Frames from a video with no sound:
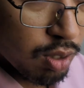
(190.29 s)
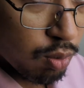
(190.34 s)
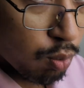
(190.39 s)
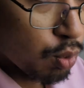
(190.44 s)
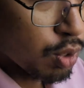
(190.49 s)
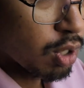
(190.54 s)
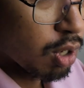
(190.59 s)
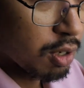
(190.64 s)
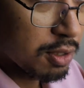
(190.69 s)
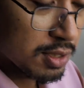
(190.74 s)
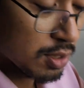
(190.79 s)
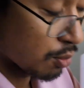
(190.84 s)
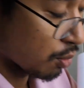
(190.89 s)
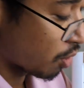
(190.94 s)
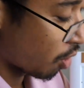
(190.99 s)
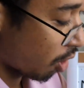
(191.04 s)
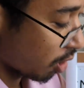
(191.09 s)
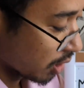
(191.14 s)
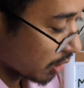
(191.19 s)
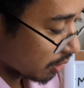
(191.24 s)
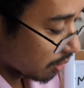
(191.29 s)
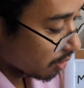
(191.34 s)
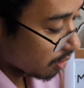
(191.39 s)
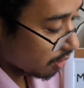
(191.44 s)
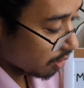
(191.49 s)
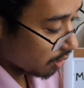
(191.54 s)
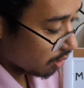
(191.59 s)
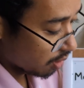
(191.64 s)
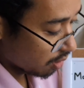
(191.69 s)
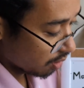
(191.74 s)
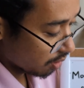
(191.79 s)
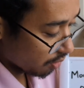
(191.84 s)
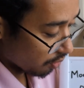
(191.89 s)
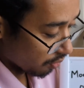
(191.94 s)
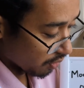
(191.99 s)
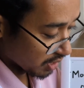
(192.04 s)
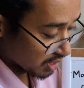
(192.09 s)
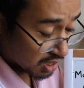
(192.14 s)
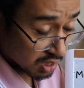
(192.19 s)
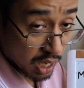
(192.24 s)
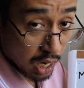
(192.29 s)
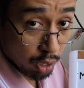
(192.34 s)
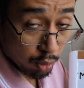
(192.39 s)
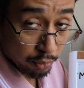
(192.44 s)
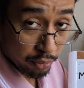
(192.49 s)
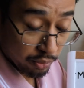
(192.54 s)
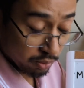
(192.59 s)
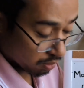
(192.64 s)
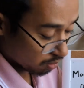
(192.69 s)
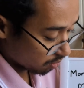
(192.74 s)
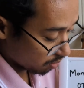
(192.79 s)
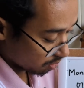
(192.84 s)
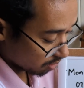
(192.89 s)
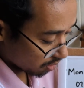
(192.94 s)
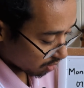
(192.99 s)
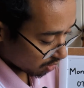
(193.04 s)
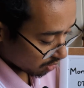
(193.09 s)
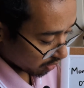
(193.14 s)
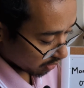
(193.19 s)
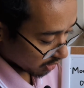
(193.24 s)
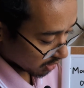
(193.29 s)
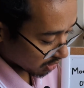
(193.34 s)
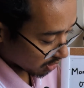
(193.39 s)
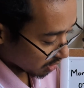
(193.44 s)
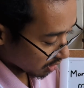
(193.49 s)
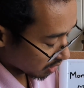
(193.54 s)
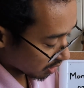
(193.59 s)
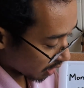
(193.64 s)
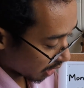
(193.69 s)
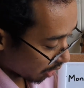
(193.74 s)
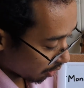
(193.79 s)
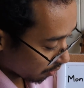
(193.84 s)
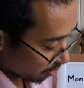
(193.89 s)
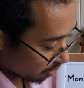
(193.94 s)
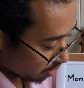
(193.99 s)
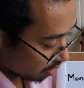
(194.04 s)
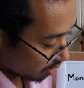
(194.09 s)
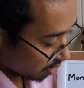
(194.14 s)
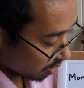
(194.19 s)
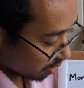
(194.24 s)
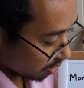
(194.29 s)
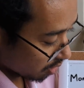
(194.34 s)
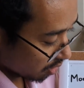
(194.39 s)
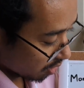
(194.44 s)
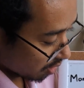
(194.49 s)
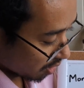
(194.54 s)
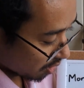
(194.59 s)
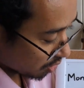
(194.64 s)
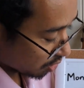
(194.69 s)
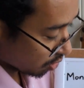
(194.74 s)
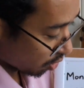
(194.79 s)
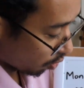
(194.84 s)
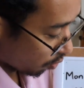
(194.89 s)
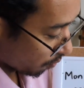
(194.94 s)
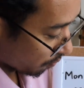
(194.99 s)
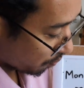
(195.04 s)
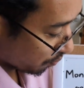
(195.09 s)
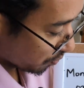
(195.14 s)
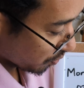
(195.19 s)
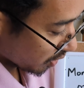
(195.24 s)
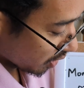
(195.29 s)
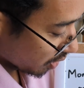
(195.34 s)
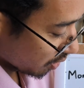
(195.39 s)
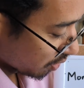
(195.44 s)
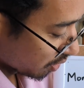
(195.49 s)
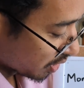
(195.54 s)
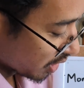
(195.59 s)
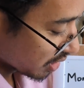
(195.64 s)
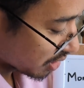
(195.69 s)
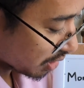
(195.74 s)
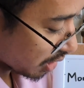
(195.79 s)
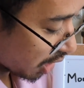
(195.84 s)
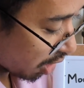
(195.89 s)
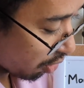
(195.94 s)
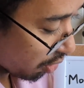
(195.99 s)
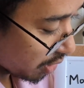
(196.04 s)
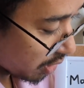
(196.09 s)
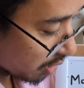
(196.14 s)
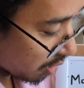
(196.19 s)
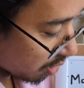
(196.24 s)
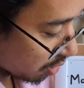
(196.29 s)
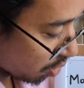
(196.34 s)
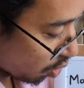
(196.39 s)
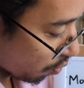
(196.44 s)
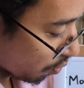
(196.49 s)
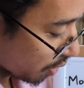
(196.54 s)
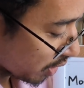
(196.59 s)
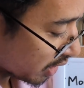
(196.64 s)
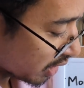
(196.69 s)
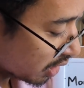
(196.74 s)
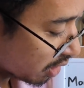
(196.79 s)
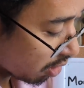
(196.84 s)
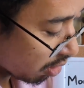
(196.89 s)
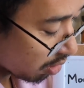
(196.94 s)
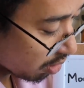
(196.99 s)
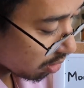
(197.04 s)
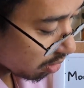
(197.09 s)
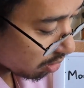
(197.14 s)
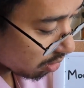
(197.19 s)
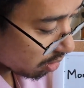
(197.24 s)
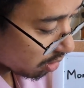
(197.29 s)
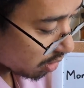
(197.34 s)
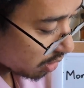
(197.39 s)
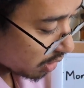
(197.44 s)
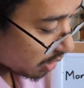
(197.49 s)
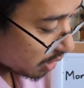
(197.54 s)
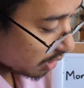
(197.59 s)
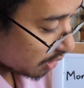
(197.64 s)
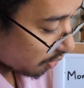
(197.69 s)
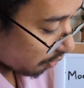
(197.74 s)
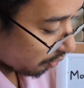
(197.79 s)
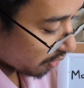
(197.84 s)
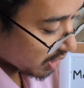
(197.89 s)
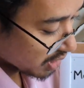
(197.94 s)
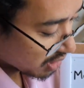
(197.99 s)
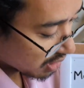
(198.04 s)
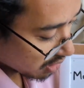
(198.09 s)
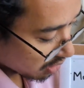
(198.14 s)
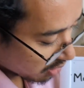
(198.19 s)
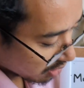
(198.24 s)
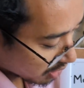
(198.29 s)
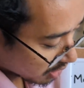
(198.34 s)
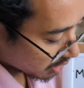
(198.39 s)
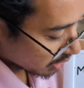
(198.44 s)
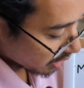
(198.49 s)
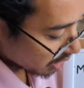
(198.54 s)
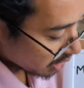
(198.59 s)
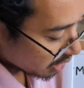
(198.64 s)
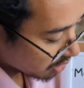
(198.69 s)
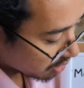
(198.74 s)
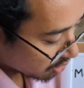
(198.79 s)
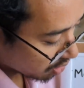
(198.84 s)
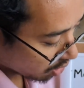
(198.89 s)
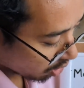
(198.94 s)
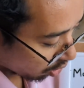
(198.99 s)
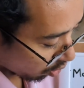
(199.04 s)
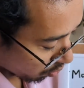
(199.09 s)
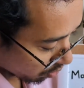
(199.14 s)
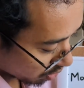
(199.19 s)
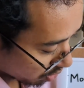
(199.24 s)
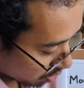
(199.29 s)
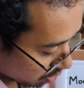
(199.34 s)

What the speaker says: we also call it the South. This is the South. So this area over here, this is the East Coast.